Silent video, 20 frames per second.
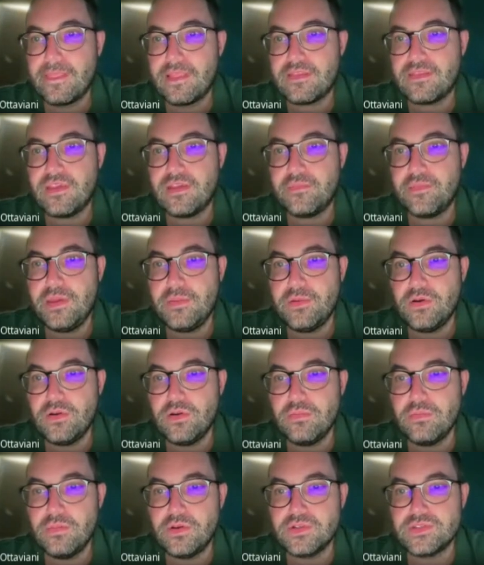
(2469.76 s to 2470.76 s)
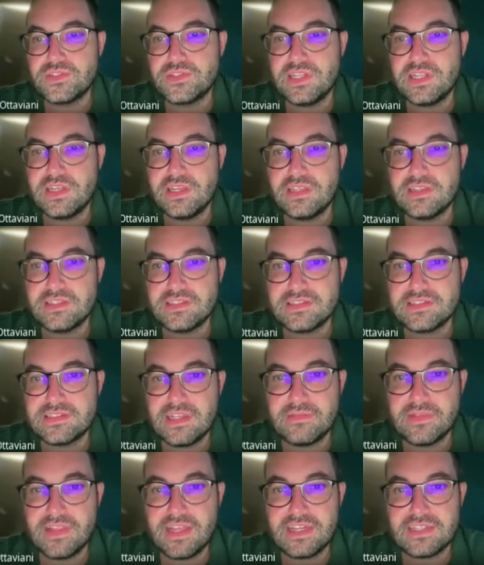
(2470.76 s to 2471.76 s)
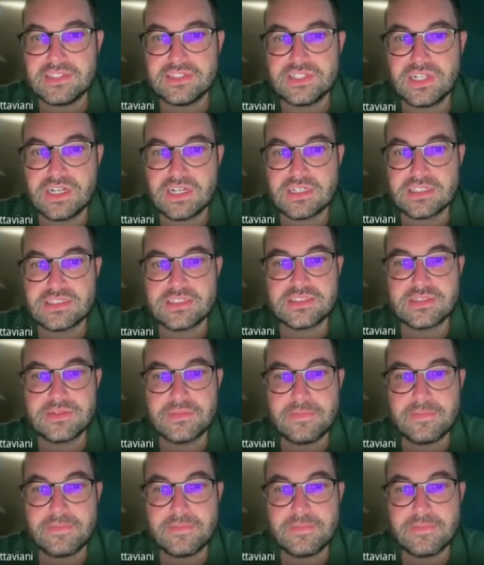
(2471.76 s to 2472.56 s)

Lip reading: think people mostly understand line charts.